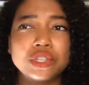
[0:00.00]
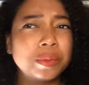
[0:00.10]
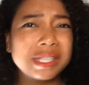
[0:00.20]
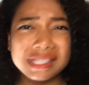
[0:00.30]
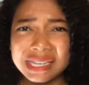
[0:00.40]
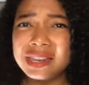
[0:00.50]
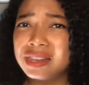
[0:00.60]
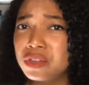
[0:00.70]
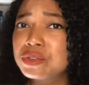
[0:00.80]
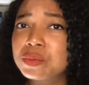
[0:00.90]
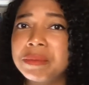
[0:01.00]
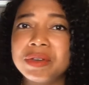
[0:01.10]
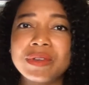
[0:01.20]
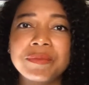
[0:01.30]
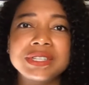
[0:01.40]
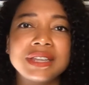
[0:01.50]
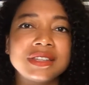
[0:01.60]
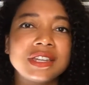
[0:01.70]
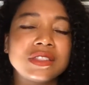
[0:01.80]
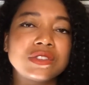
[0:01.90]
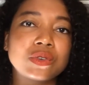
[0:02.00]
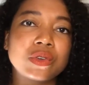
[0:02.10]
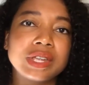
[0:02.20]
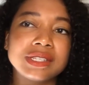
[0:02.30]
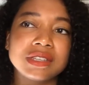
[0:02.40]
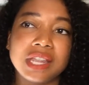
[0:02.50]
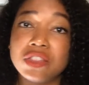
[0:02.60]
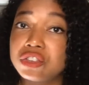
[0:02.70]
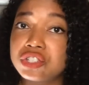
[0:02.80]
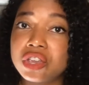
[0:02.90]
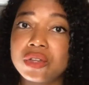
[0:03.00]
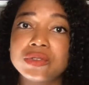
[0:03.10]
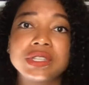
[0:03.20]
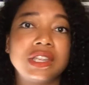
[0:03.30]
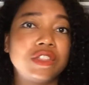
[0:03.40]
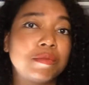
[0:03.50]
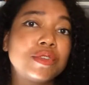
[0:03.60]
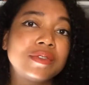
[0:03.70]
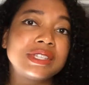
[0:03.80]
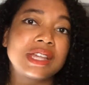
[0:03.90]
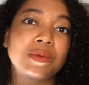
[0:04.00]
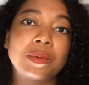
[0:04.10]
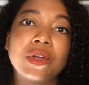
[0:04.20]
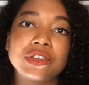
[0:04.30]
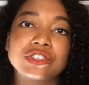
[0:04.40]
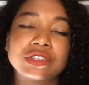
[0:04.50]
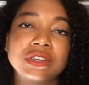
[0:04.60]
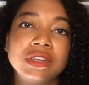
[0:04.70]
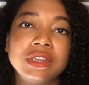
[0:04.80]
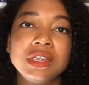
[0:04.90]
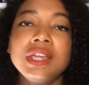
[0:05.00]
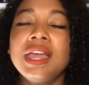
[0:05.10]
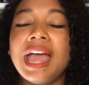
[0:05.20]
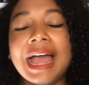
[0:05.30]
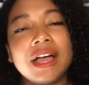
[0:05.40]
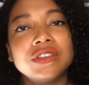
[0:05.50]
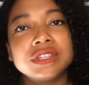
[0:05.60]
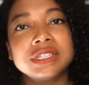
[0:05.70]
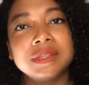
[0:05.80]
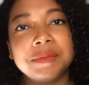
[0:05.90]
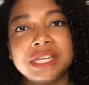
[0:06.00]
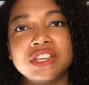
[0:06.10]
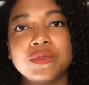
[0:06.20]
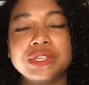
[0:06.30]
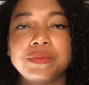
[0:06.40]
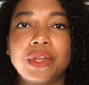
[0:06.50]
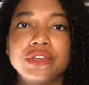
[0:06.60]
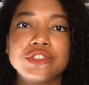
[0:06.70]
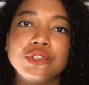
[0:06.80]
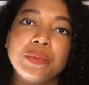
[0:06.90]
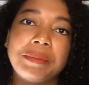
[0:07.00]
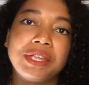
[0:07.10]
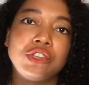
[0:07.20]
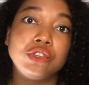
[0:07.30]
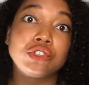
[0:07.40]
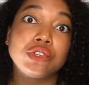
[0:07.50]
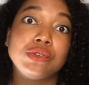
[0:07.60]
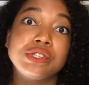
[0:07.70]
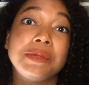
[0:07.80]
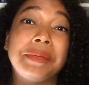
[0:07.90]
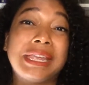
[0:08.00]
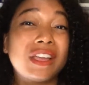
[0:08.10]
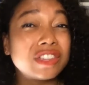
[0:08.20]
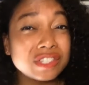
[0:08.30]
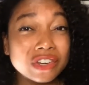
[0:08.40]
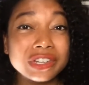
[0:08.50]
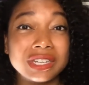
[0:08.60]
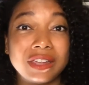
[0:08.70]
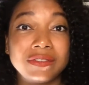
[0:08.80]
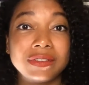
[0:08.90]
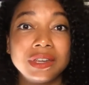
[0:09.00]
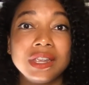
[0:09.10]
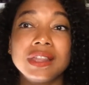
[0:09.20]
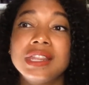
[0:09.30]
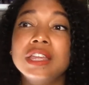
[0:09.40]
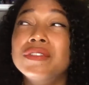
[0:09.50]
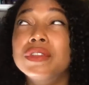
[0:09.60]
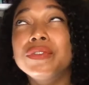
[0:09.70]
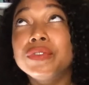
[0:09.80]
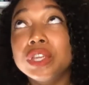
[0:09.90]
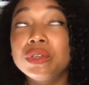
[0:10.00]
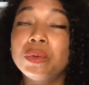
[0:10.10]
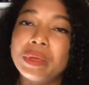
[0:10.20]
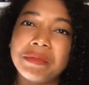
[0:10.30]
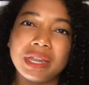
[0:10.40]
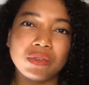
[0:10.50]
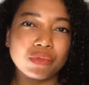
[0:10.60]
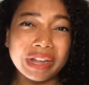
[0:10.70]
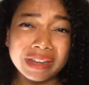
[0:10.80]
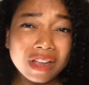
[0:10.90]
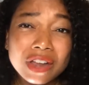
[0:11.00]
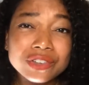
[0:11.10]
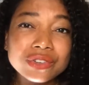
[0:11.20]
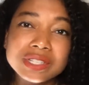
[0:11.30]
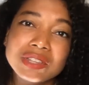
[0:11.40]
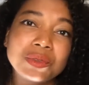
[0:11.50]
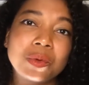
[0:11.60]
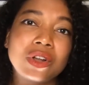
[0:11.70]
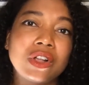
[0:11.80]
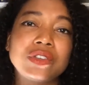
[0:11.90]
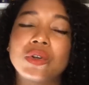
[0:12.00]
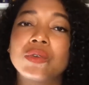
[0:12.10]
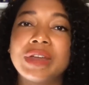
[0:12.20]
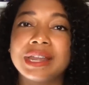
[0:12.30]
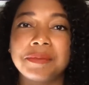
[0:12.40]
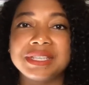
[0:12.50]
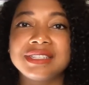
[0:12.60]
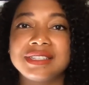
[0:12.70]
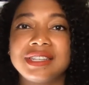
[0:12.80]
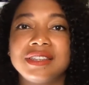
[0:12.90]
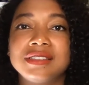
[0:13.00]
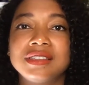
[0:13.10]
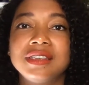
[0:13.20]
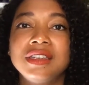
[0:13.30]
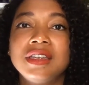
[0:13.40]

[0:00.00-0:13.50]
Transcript: Do we see those women represented in the stories, in the shows, in the movies that we watch? How does the media respond to women who choose to be assertive? Think of the few women running countries in the world or running businesses.